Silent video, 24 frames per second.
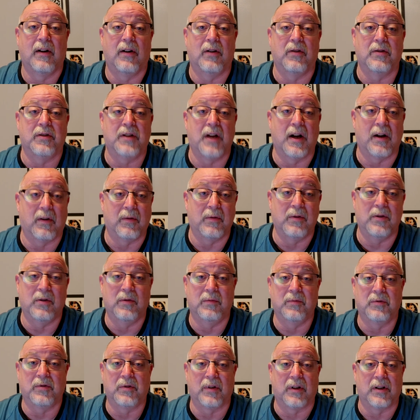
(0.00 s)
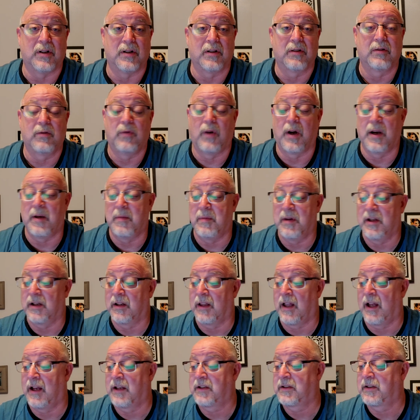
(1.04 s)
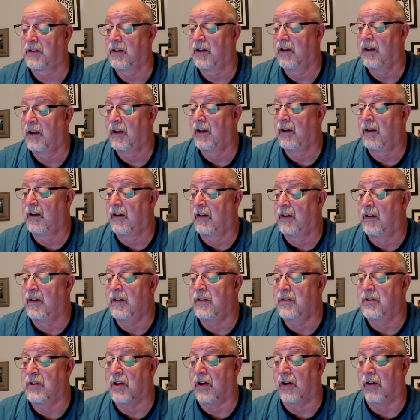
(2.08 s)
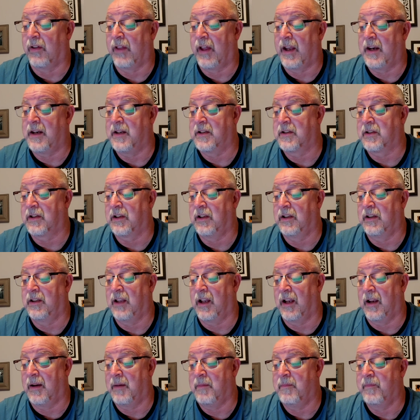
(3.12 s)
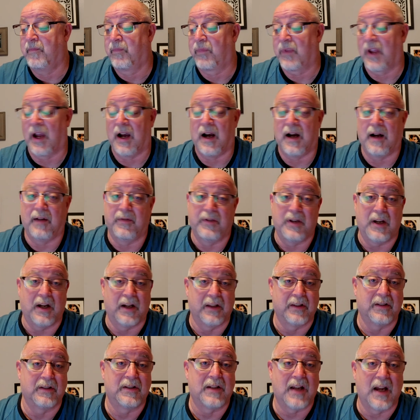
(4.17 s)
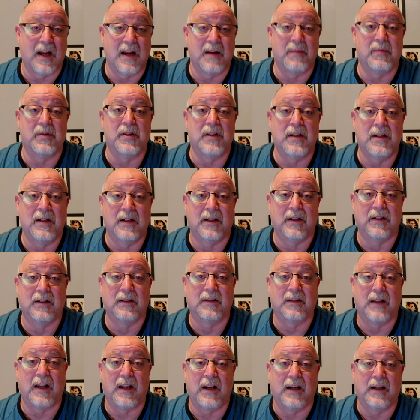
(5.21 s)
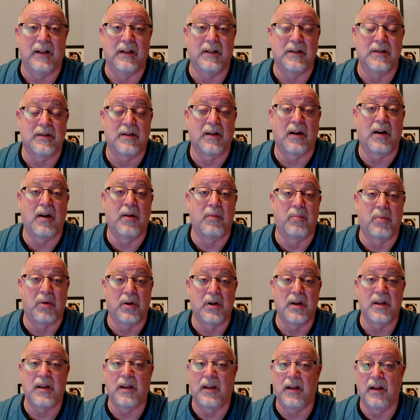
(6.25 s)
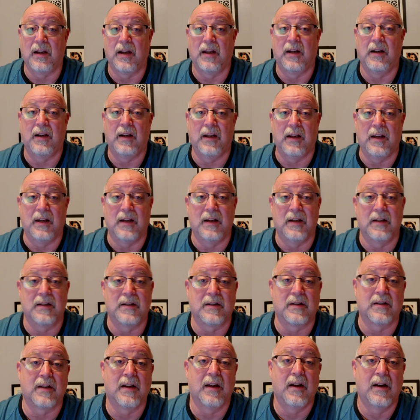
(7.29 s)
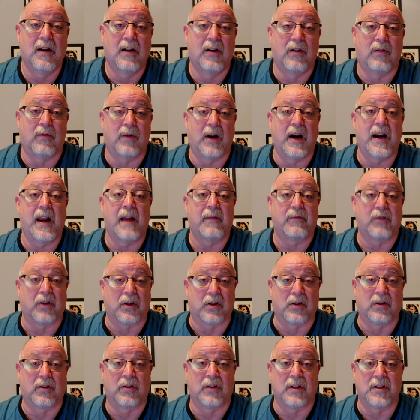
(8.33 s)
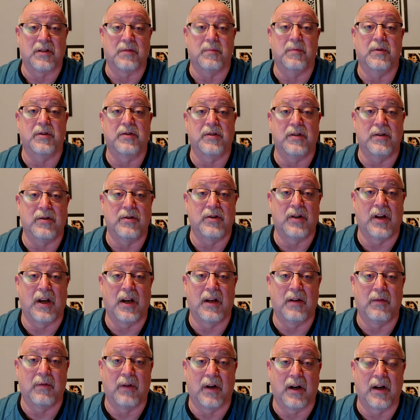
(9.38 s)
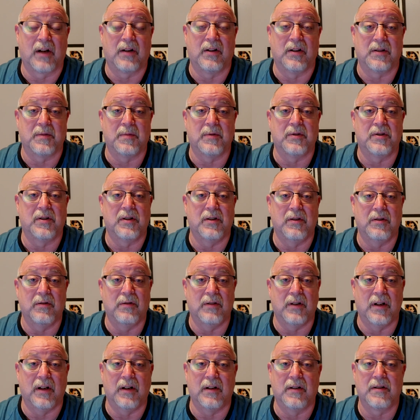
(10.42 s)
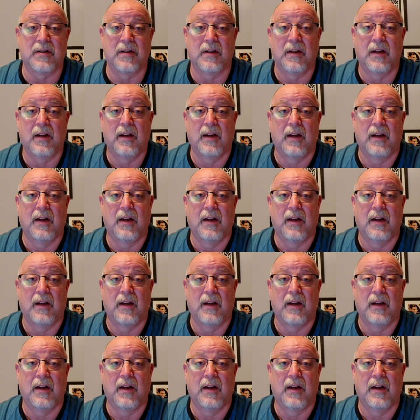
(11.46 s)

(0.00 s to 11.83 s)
Hotel rooms were quite a bit less, so that is a good time. The other time of the year that is pretty good is right after Christmas in January, Christmas and New Year's.